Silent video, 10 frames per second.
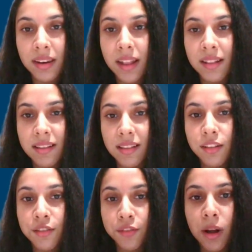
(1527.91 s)
and these are
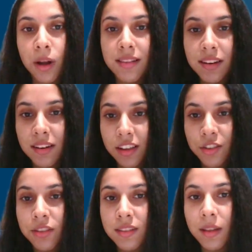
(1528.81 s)
the few
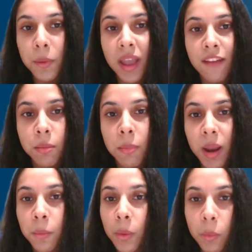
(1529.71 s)
considerations that we have in
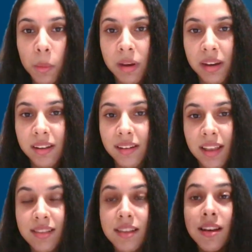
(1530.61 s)
mind when we're building a
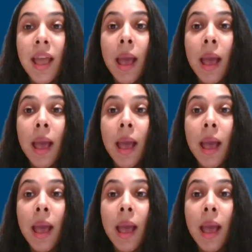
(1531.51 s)
lesson.